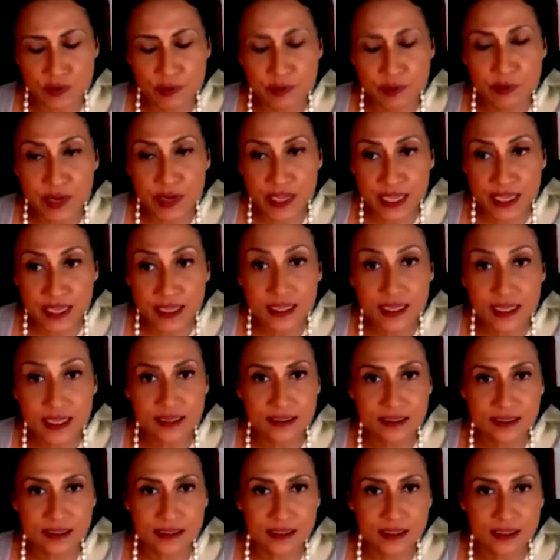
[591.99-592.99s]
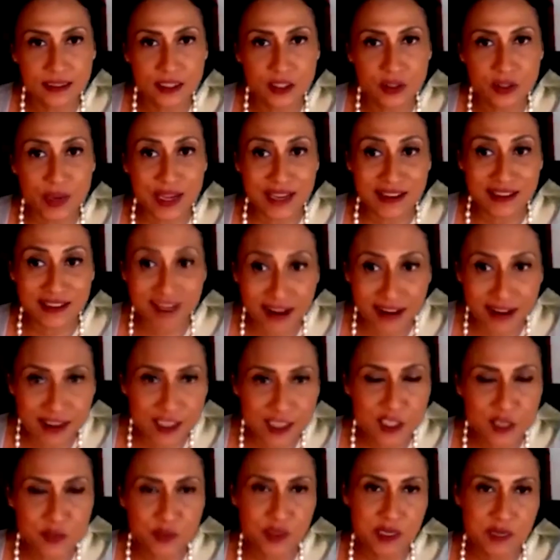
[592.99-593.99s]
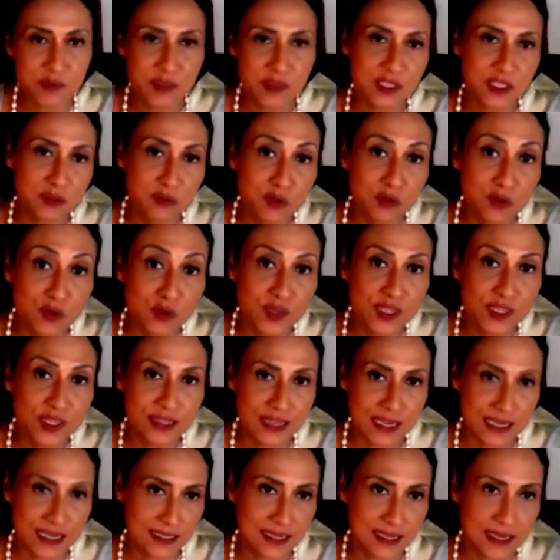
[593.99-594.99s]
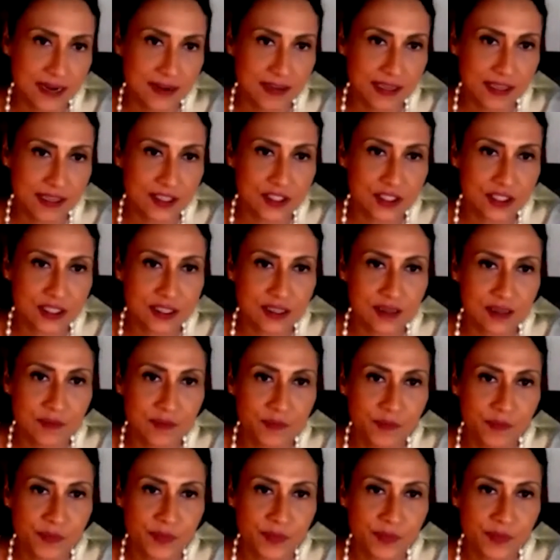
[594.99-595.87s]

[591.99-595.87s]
will be bringing in to encourage people to move in that direction.